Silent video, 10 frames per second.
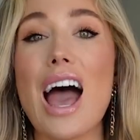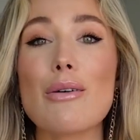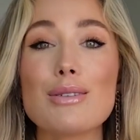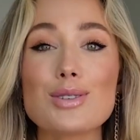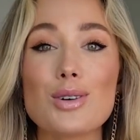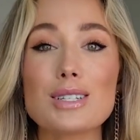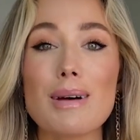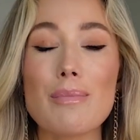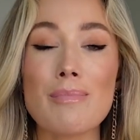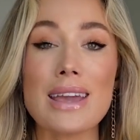and we've talked
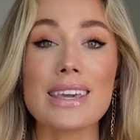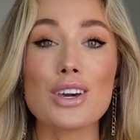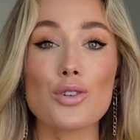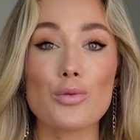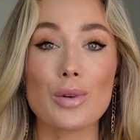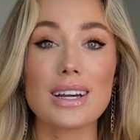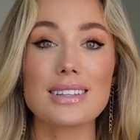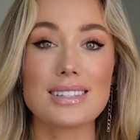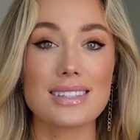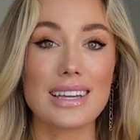about making a
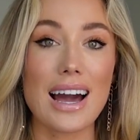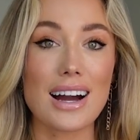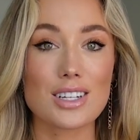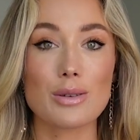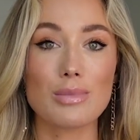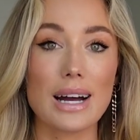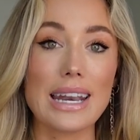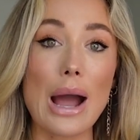realistic action plan.